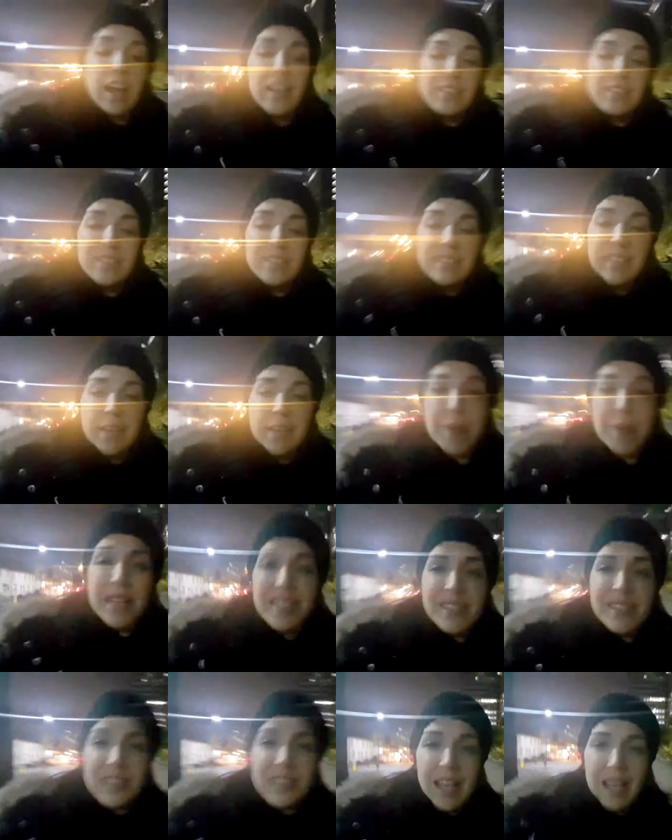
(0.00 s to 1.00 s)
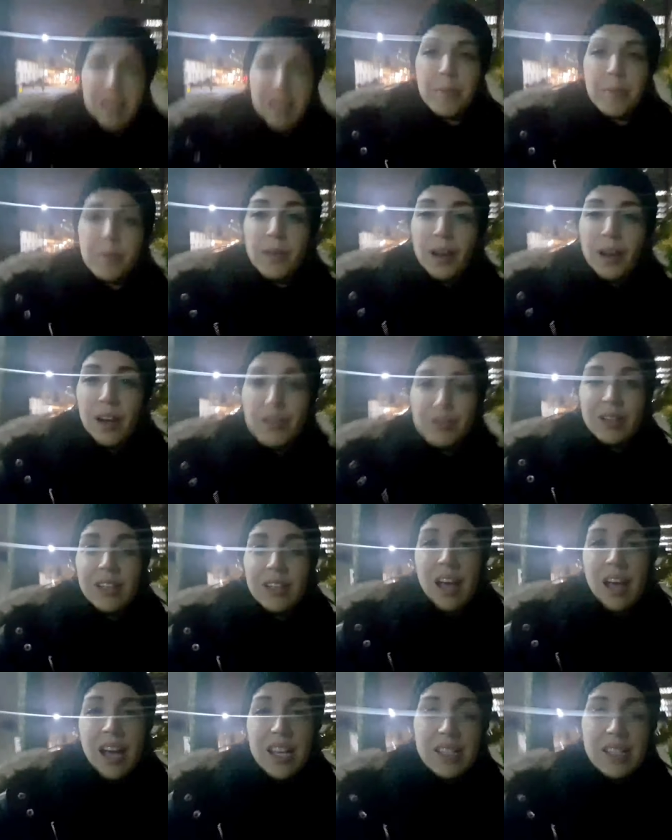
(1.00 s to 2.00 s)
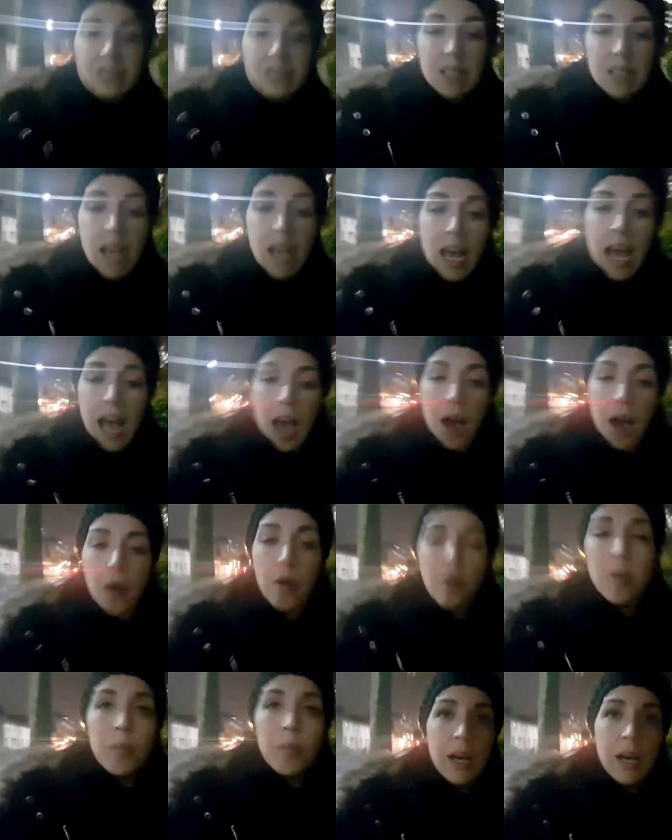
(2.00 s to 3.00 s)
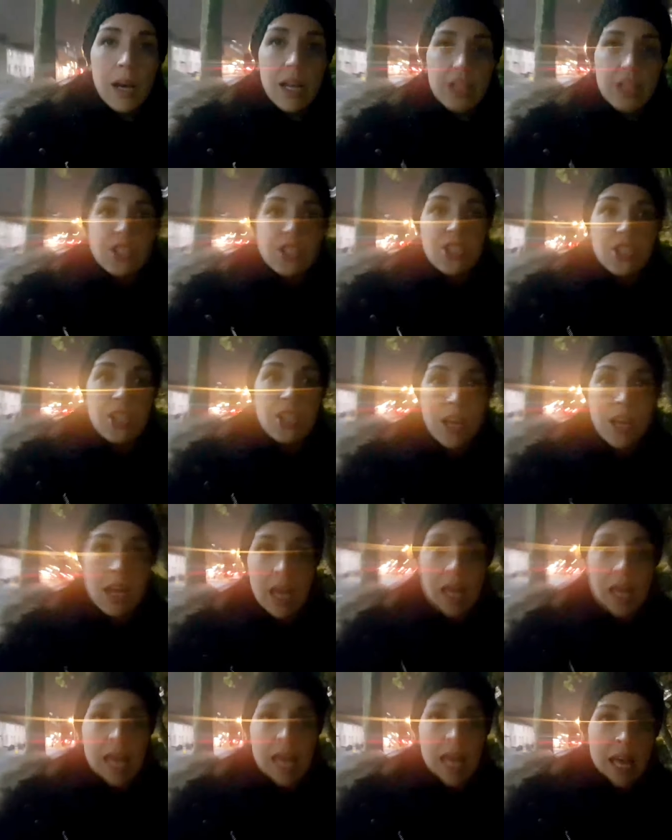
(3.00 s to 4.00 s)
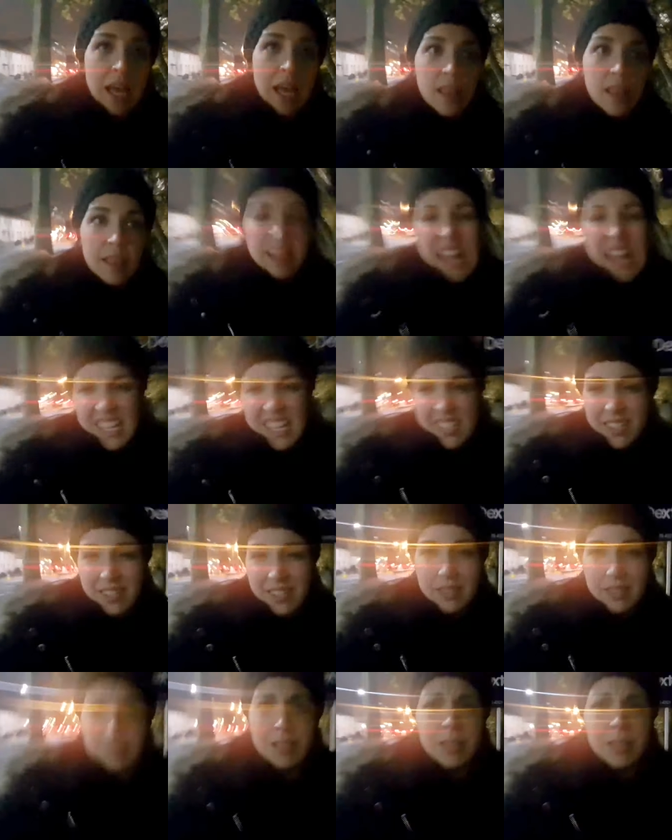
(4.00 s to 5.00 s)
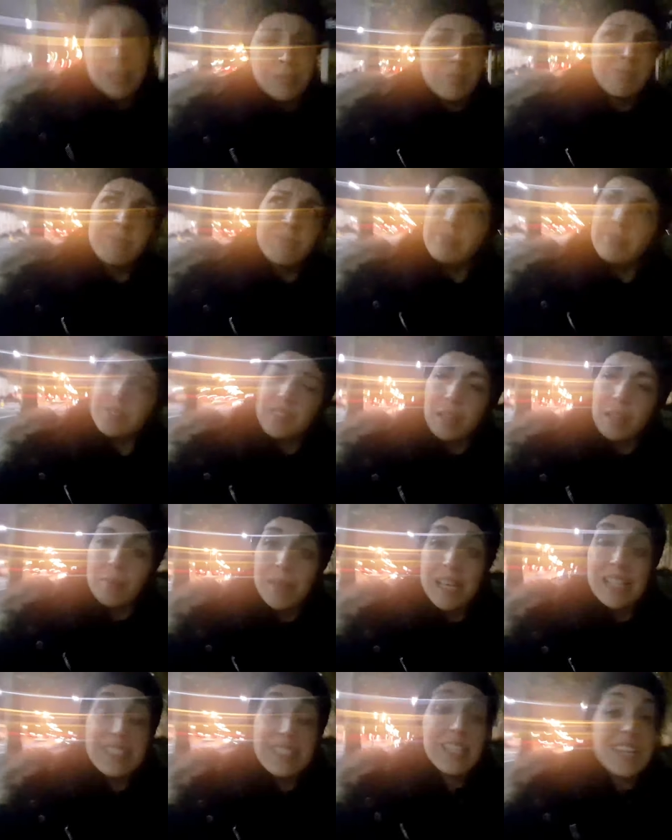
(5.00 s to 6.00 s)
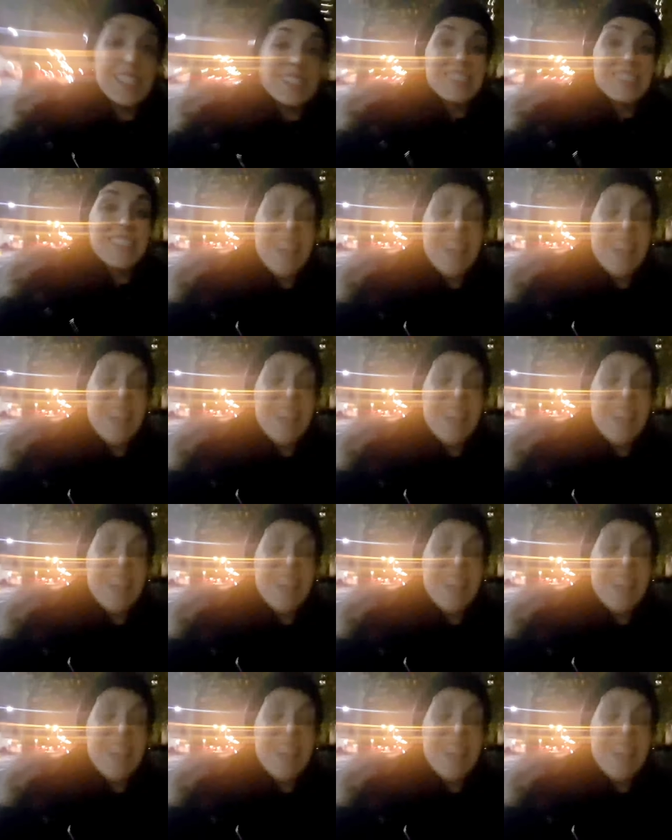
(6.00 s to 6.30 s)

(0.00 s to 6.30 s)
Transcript: step by step, I realized how much less, that makes sense,